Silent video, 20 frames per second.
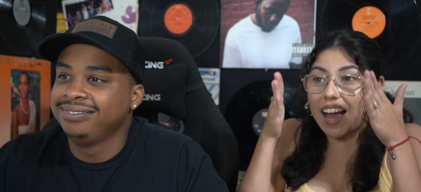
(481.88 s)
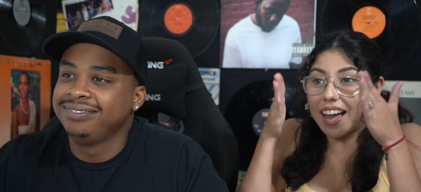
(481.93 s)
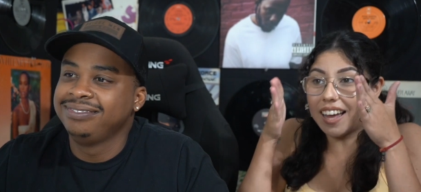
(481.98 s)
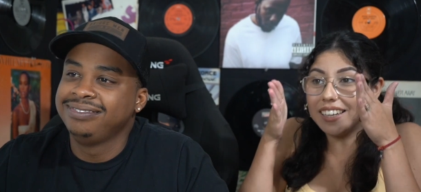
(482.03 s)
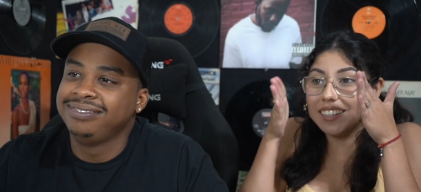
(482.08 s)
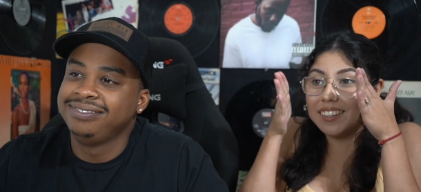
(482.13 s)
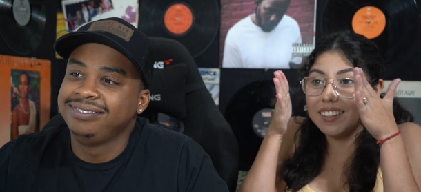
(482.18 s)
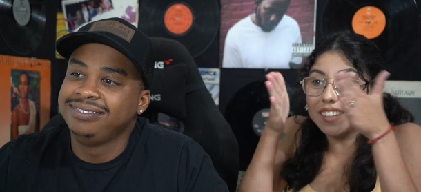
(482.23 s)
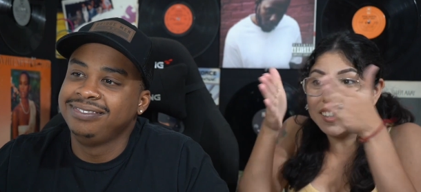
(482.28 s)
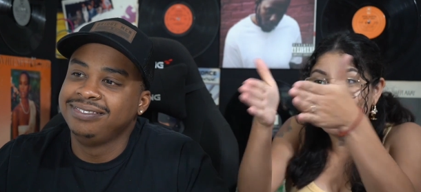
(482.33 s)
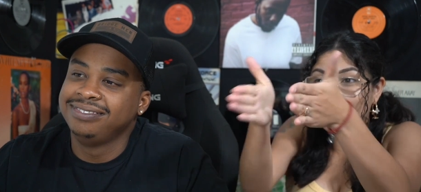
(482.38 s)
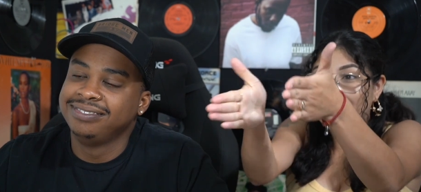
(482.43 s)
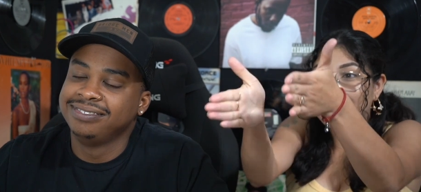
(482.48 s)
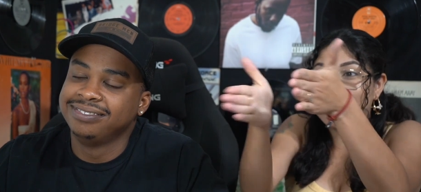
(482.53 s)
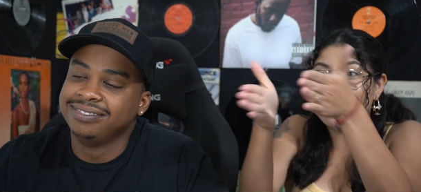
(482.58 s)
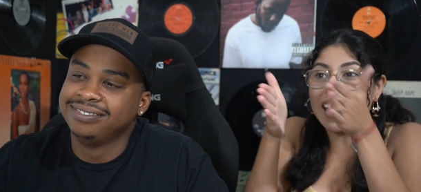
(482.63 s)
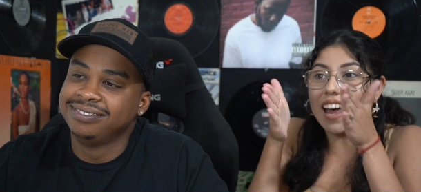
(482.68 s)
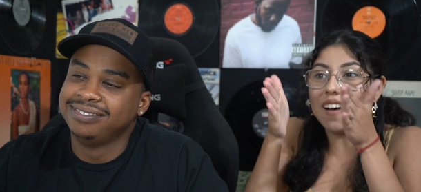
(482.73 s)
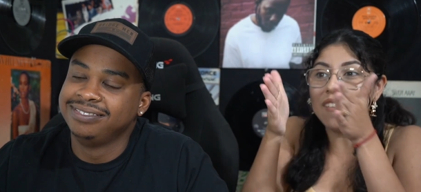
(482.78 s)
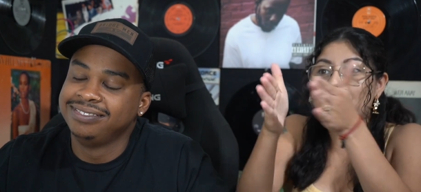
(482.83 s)
Speaker 1: I looked
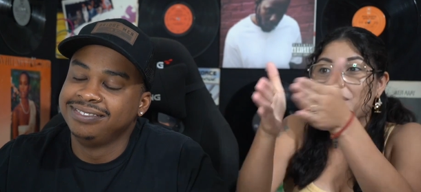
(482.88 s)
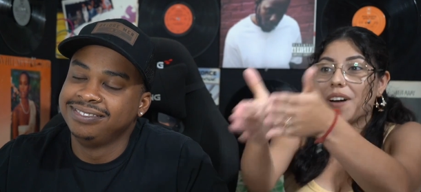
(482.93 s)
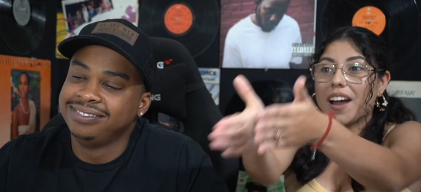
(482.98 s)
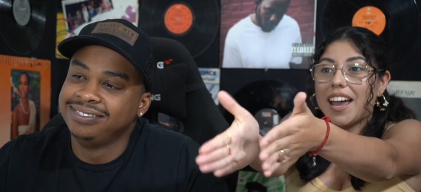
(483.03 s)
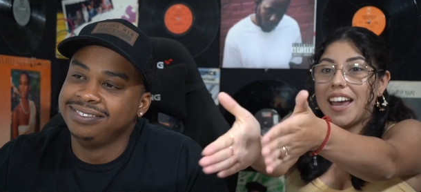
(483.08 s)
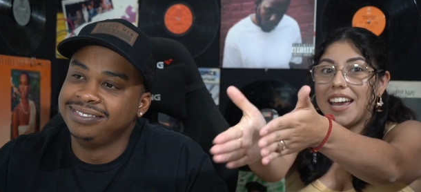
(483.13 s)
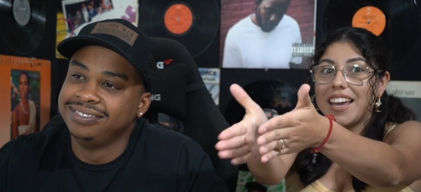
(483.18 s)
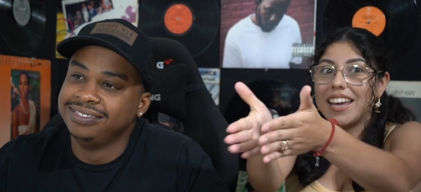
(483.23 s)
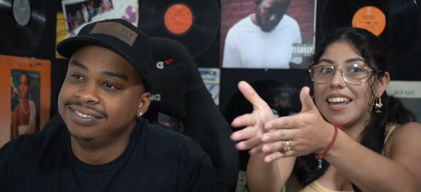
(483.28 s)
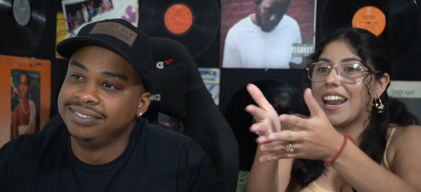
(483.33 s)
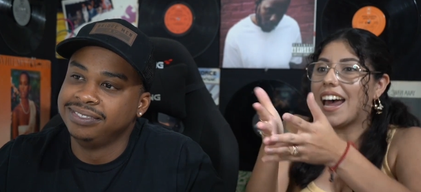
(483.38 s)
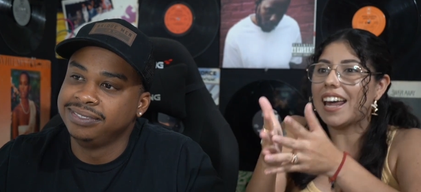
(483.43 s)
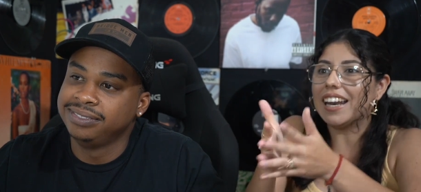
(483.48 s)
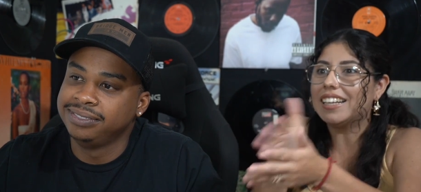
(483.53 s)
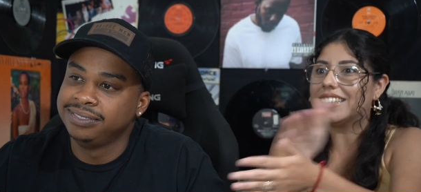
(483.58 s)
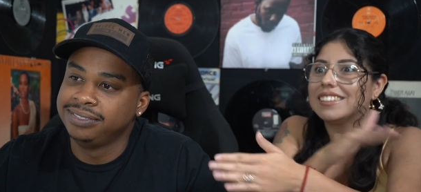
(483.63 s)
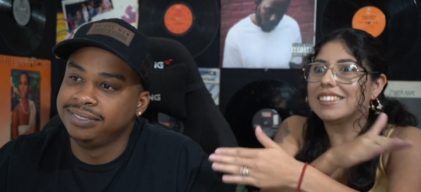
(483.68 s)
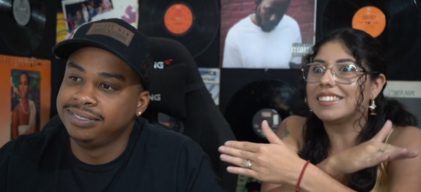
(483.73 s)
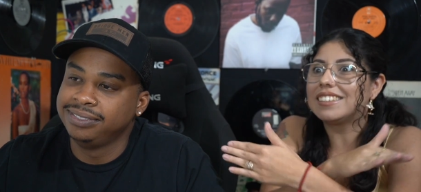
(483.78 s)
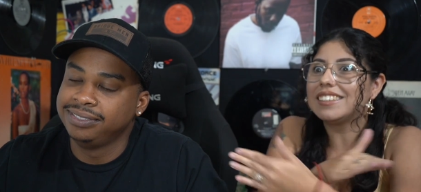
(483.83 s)
that way and I
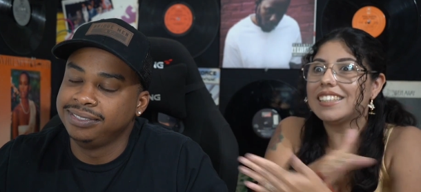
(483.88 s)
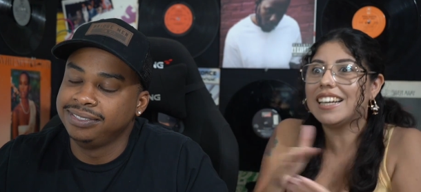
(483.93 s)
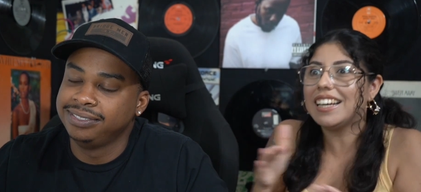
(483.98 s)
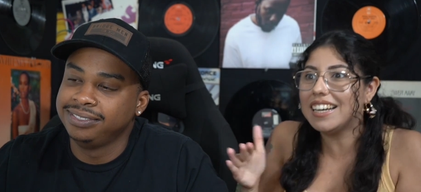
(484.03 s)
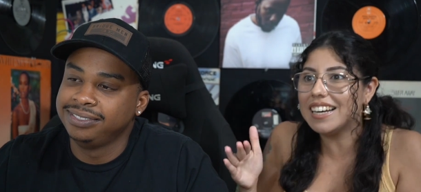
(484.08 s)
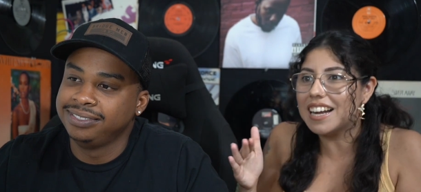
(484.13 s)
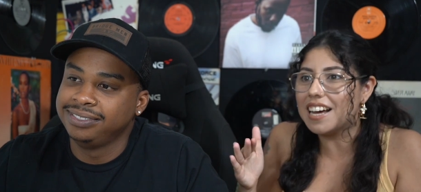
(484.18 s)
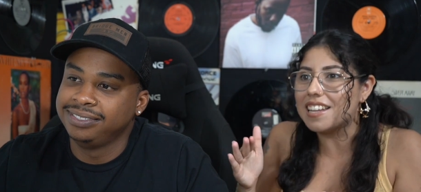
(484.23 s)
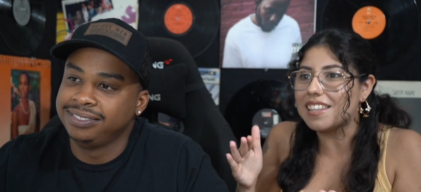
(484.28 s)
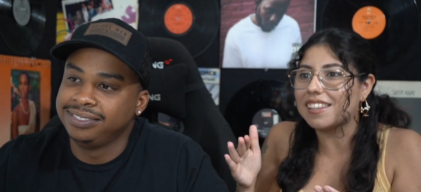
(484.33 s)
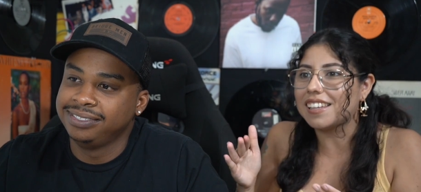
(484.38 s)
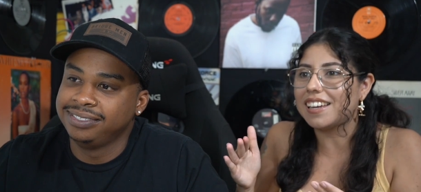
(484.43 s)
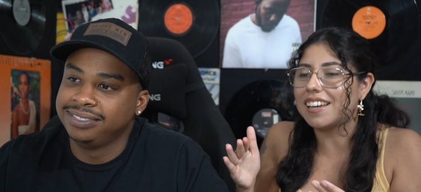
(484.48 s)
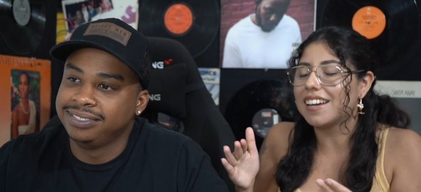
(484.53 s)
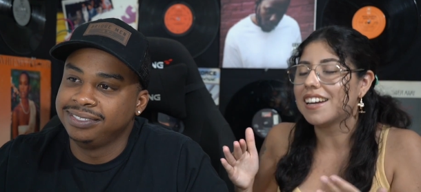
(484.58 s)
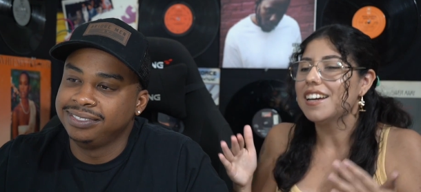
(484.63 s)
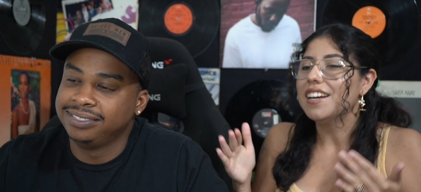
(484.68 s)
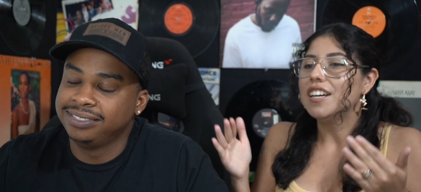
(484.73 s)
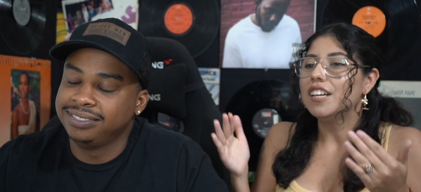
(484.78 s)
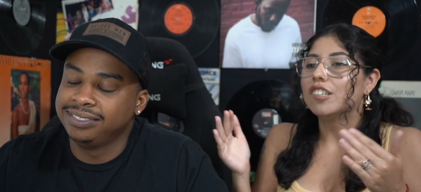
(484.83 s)
didn't see nothing.
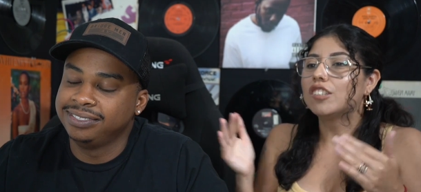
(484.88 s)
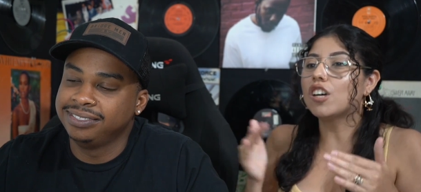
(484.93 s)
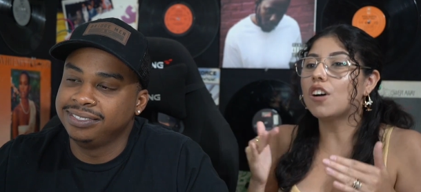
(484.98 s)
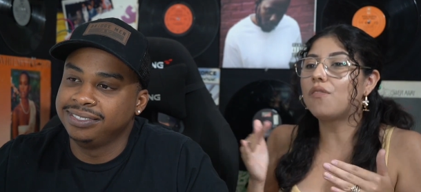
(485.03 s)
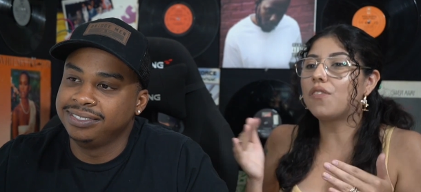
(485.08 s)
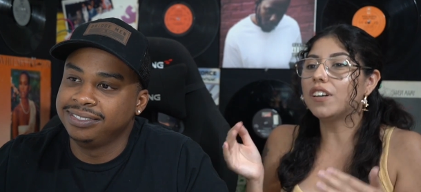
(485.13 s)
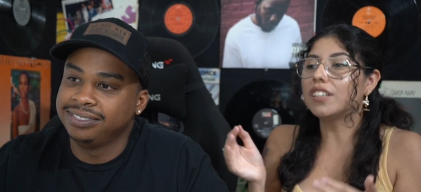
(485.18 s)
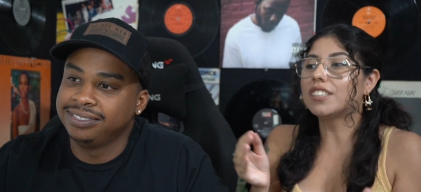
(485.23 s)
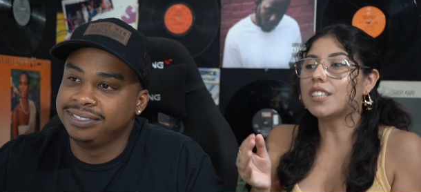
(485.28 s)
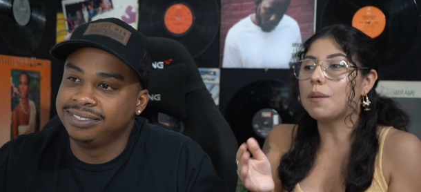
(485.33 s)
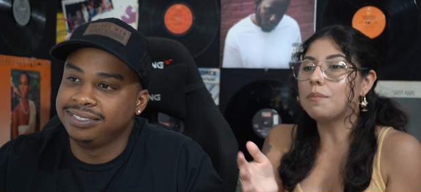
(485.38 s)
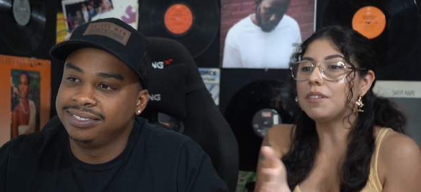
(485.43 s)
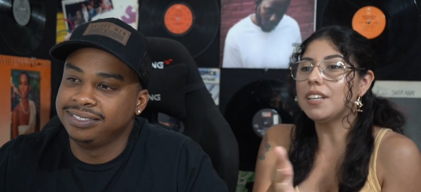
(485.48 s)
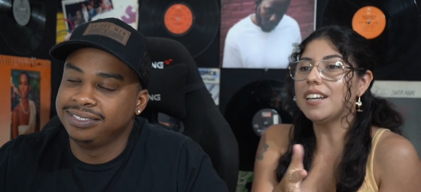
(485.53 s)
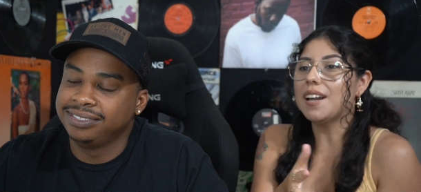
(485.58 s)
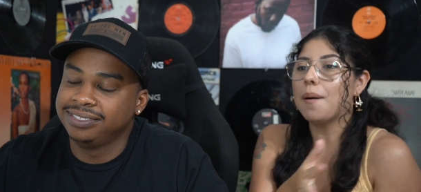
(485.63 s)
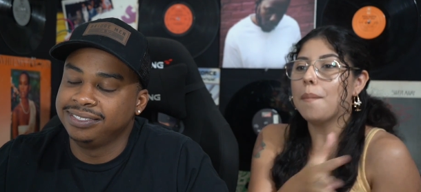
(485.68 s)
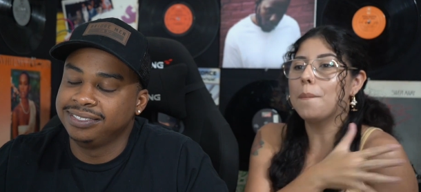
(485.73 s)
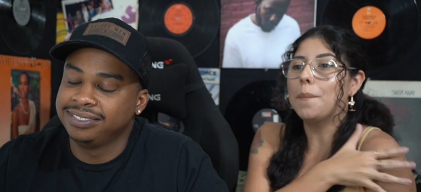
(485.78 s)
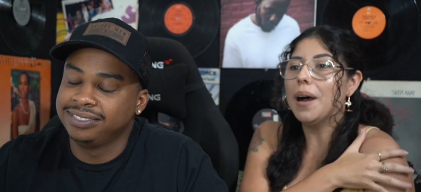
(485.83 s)
So for something
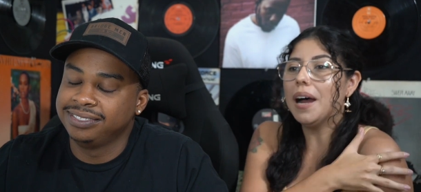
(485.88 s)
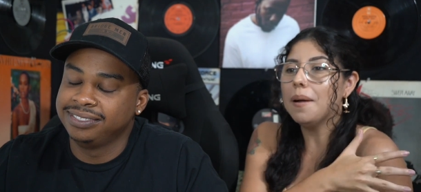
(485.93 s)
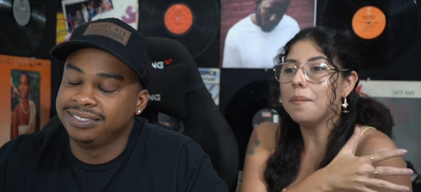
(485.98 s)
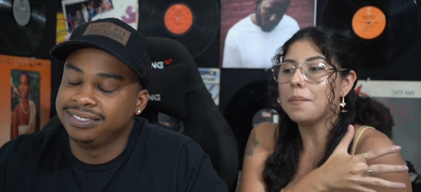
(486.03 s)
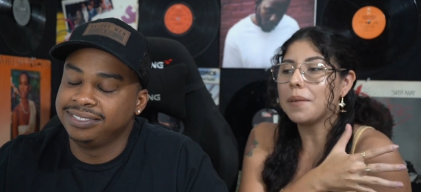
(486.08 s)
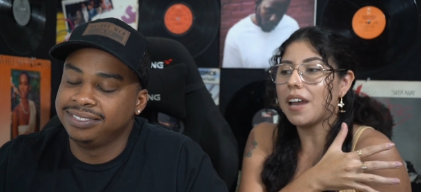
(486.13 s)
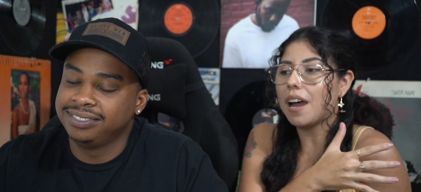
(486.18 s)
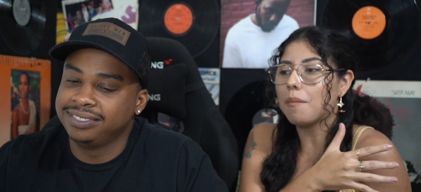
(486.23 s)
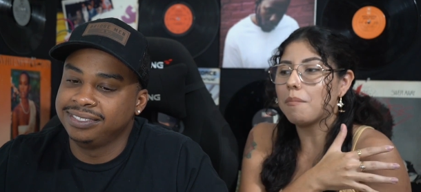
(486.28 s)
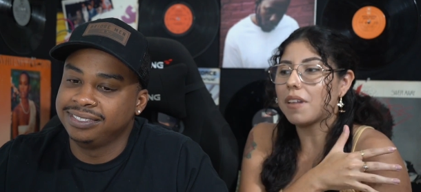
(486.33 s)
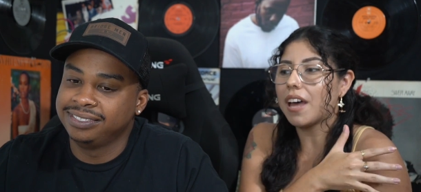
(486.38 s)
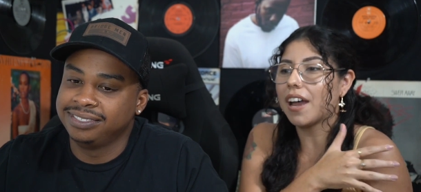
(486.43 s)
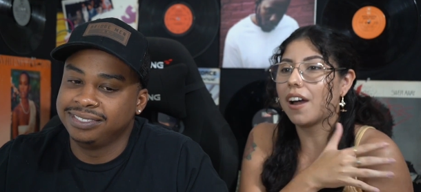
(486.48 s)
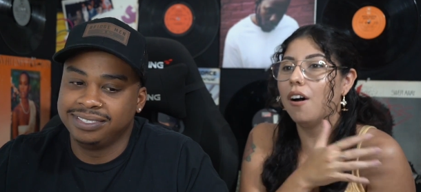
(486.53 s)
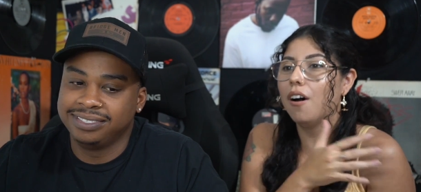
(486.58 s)
to butt me, I'm like,